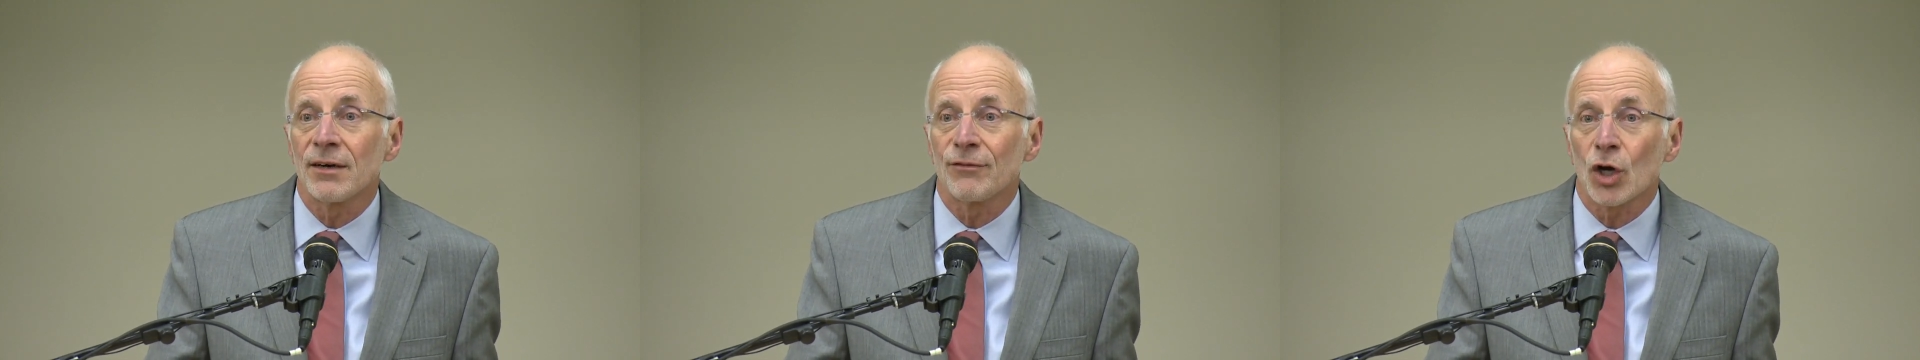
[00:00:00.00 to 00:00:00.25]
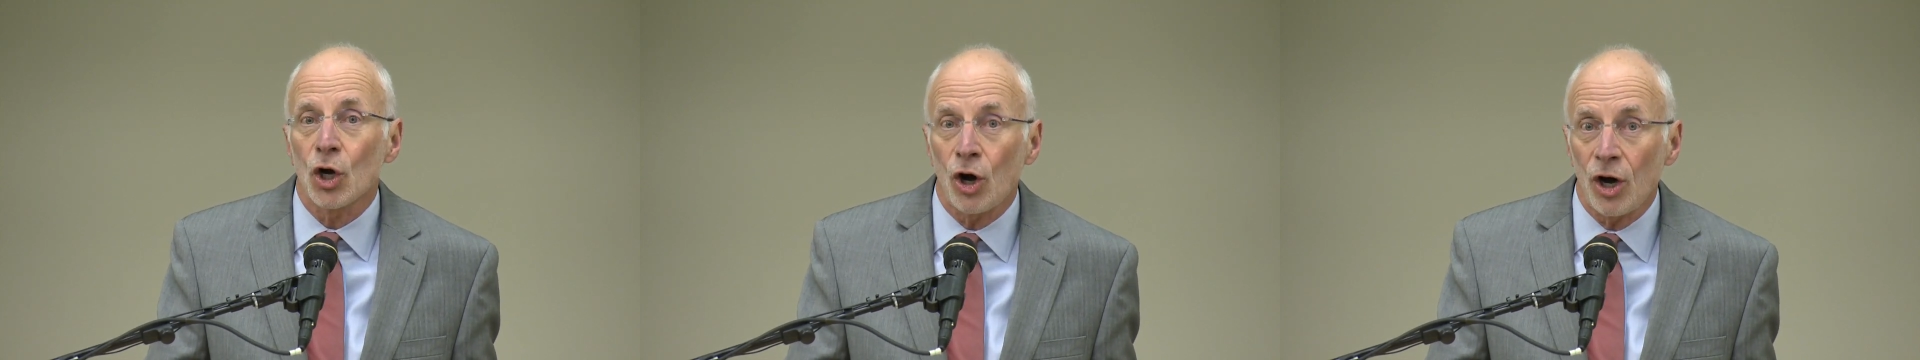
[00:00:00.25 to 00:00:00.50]

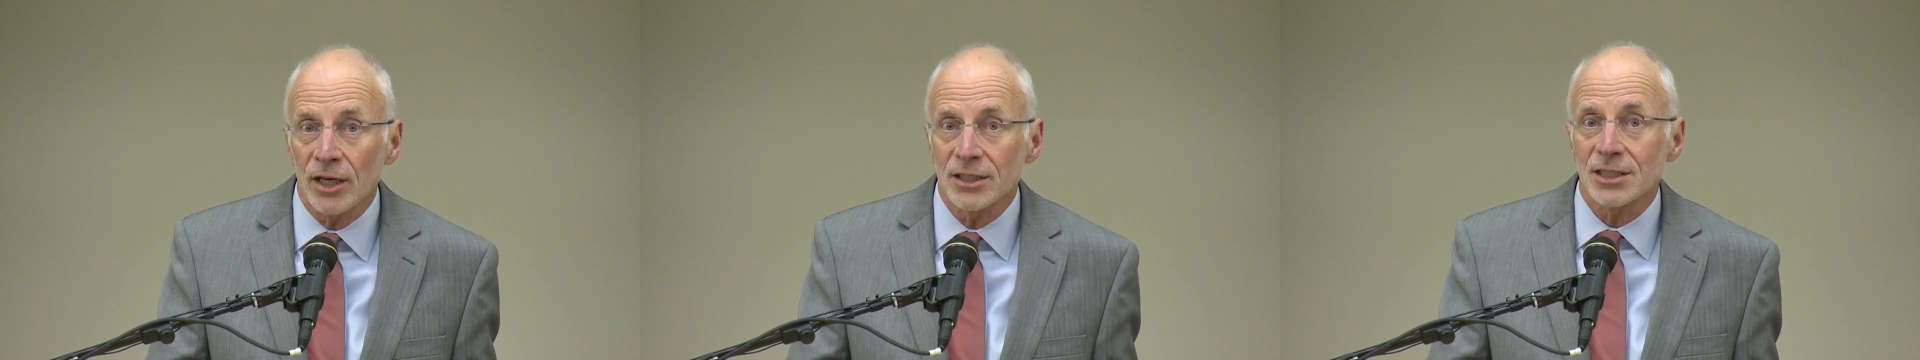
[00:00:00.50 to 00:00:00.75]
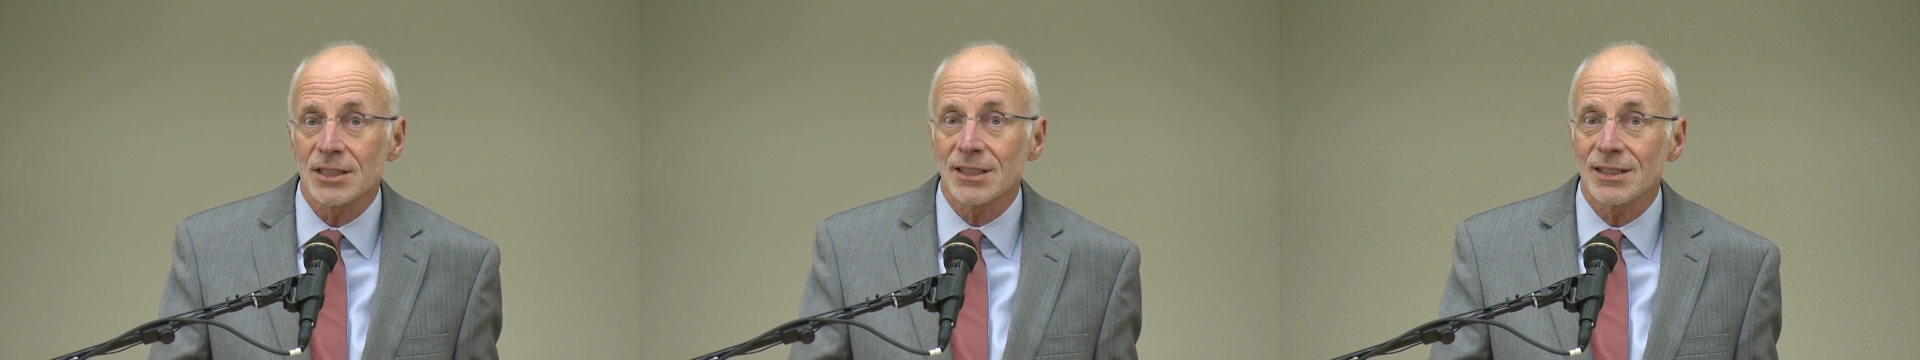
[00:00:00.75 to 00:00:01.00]
of
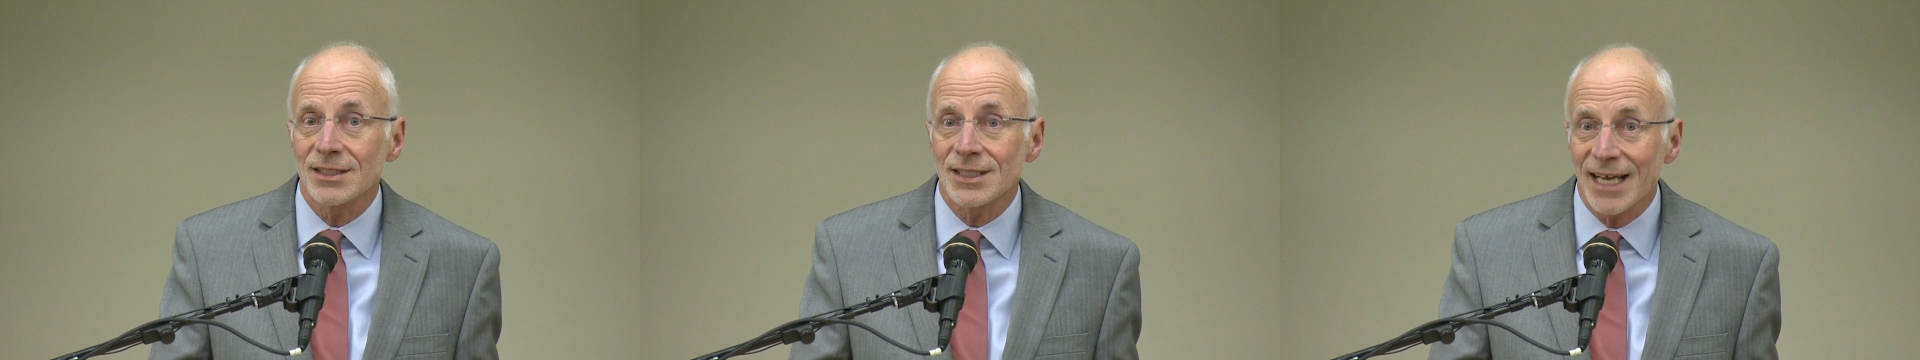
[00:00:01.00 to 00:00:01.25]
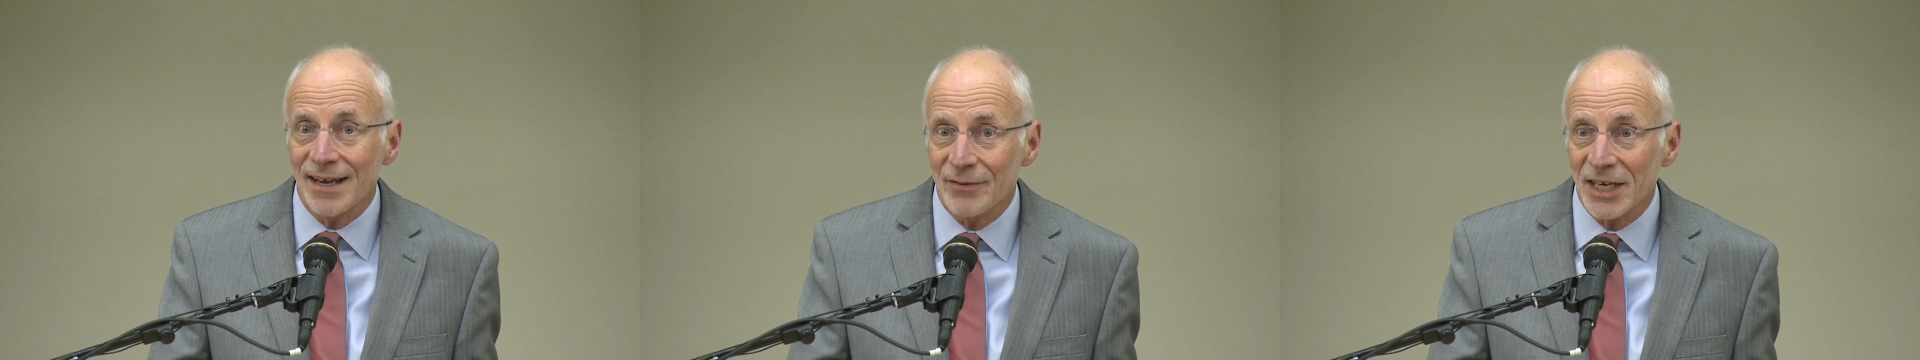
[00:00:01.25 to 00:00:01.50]
cost
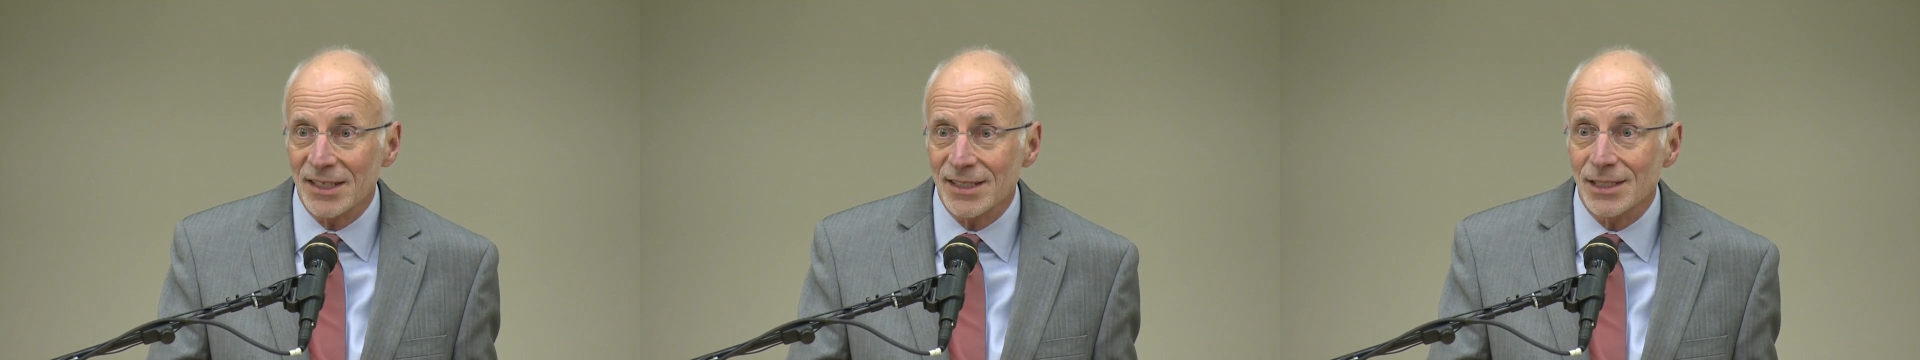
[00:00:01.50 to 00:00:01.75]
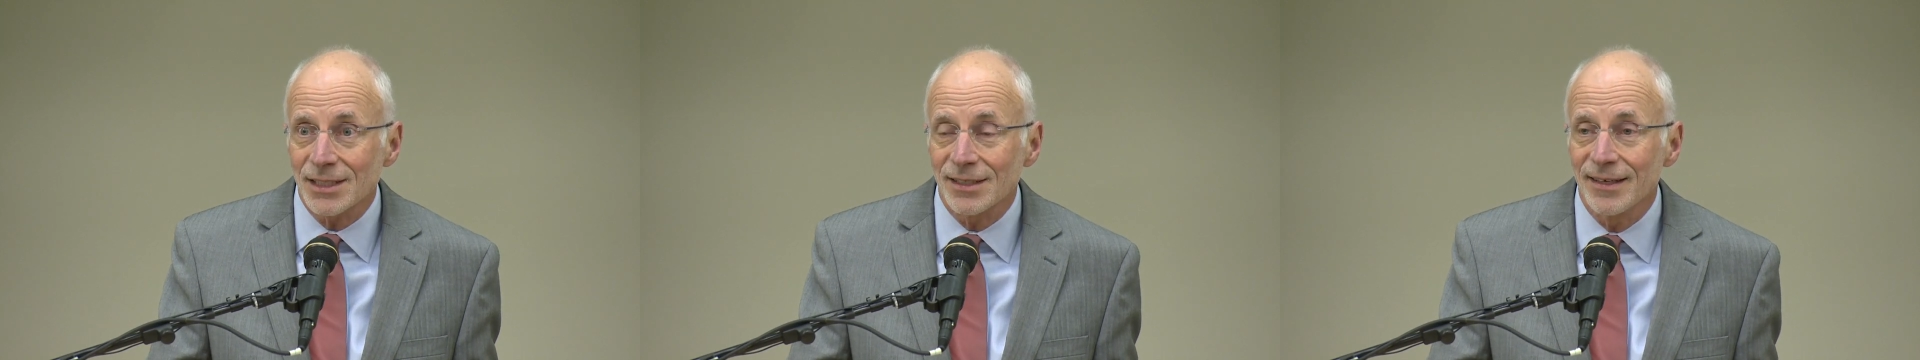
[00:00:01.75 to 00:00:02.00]

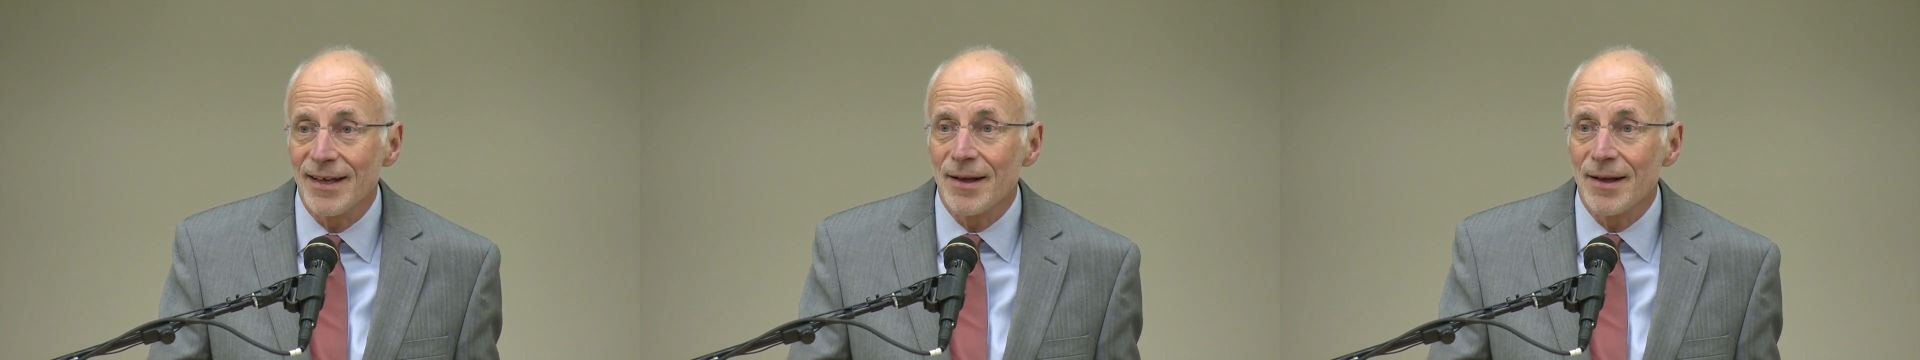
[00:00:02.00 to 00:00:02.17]
savings.